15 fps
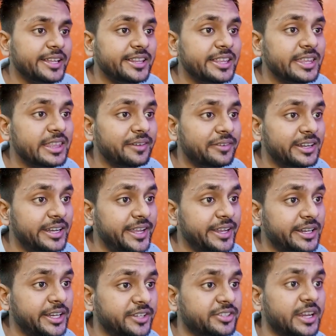this is our linked
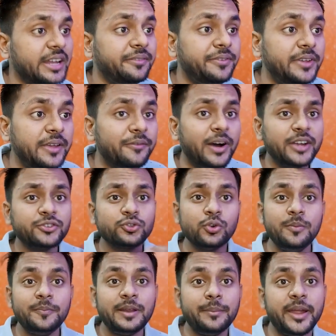list and we want to
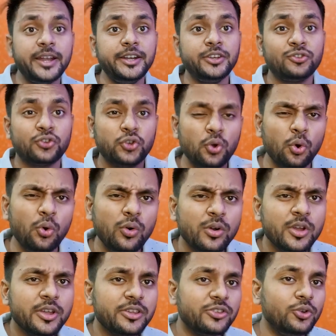implement queue
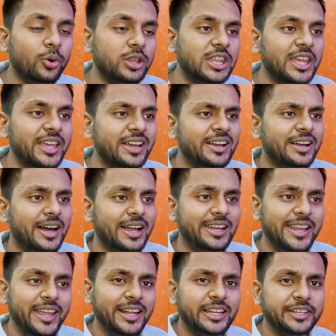using a
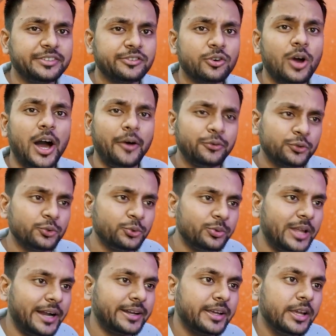linked list. So how to do
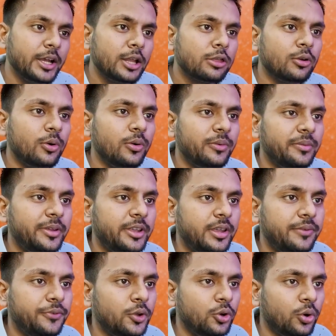that? So
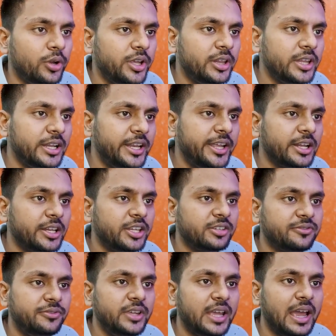if you know, in the linked list
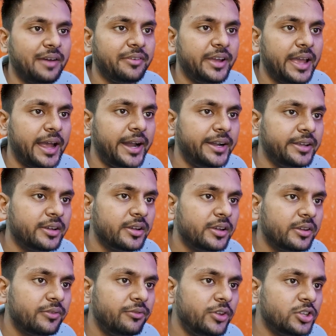we have a head
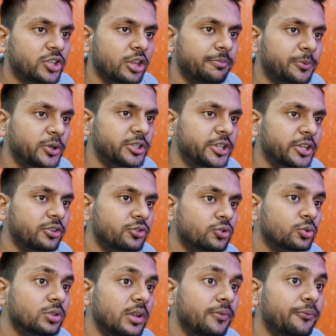which is pointing
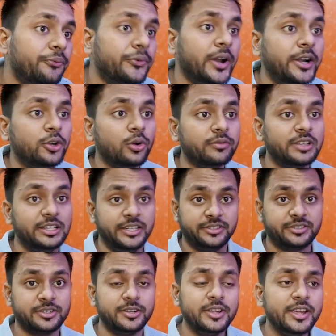to the front of the list.
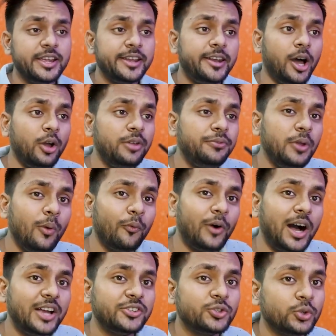Now if you
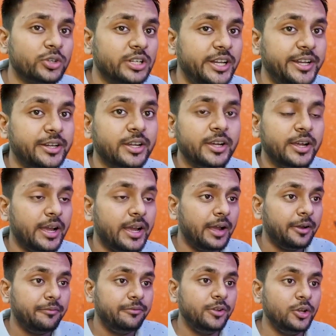want to delete,
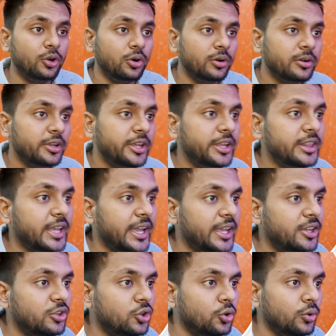we know in the
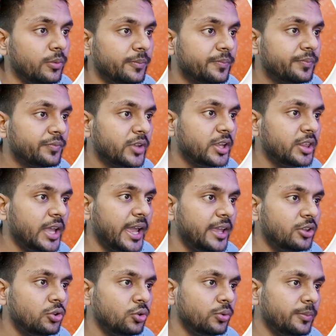
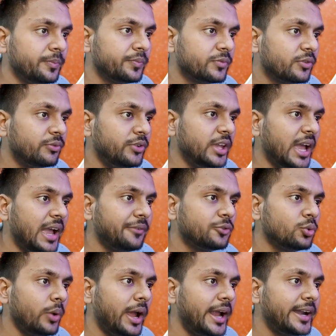enQueue we have
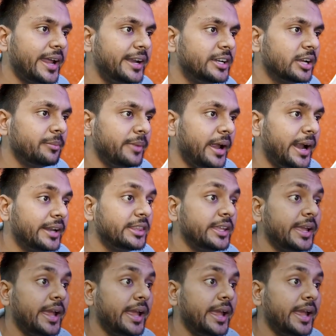to add item at the